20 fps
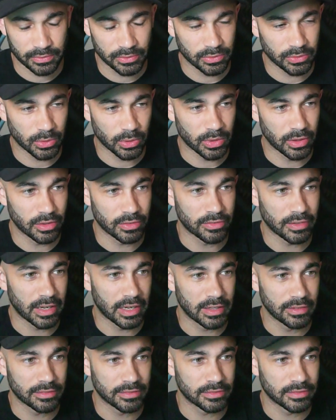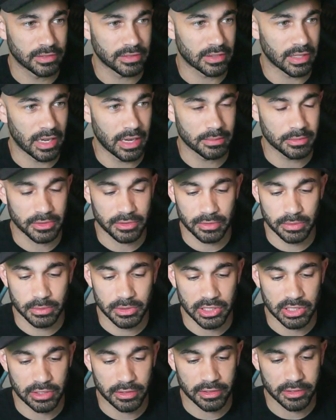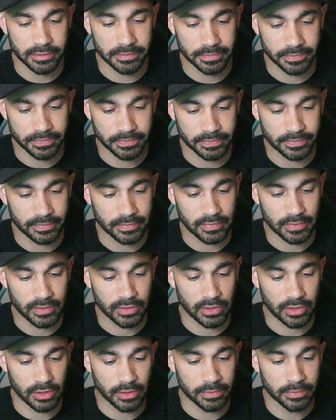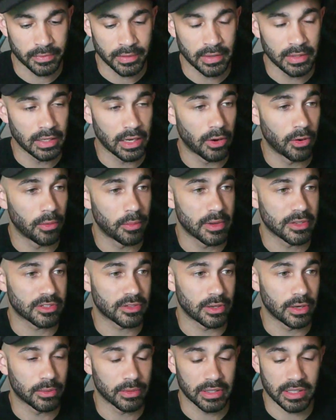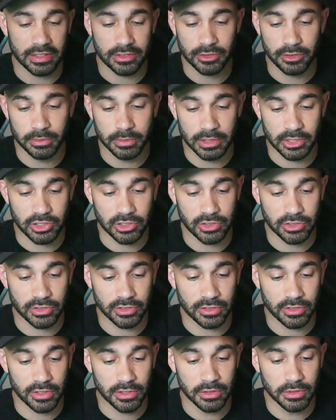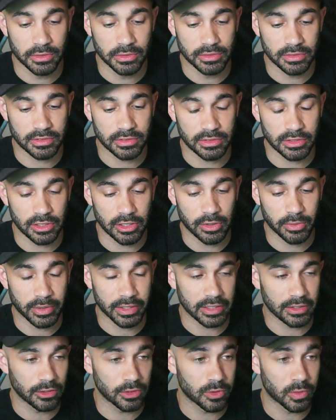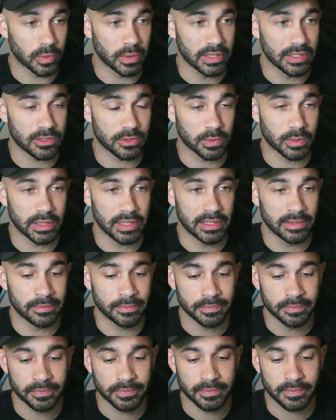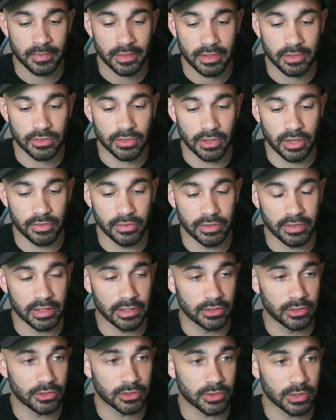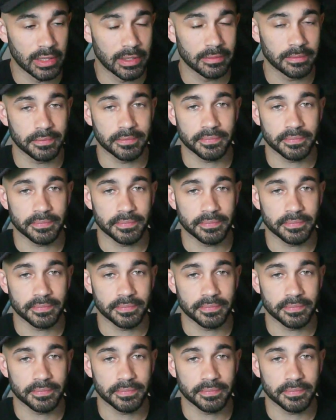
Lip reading: or 5 stops from each other. So I won't mess around with that too much. Just those, I want to get those whites white so everything looks right.